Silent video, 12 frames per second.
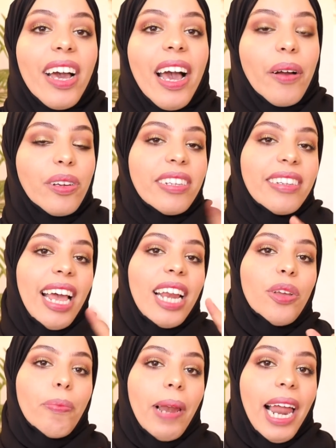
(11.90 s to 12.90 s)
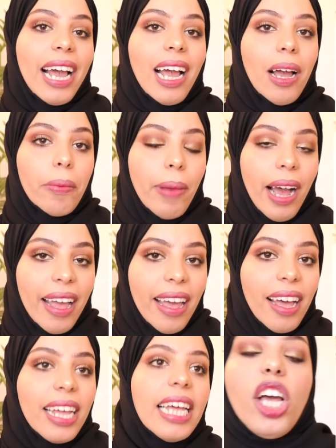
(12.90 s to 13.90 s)
a how to style your black
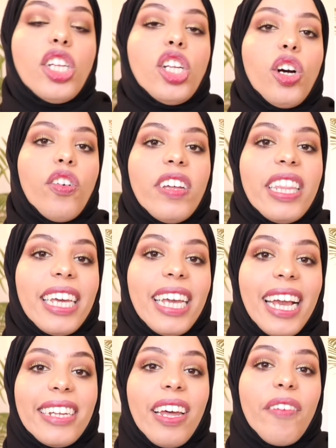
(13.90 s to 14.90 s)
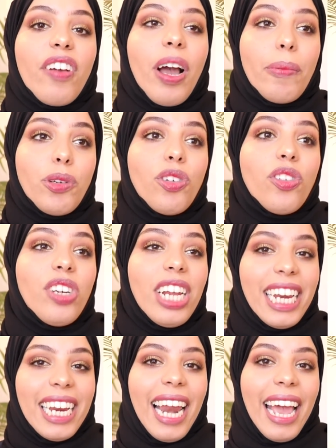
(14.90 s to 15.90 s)
abaya. So over the years I've come to
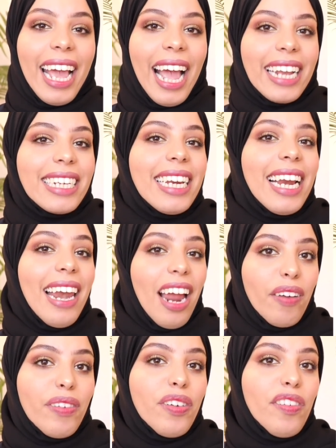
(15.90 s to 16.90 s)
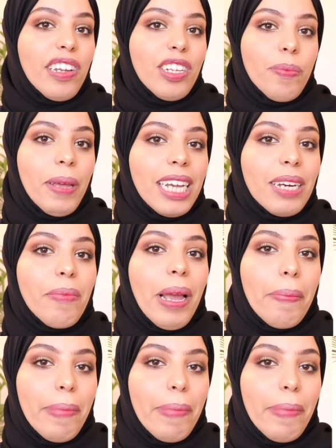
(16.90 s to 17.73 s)
really like actually love and respect my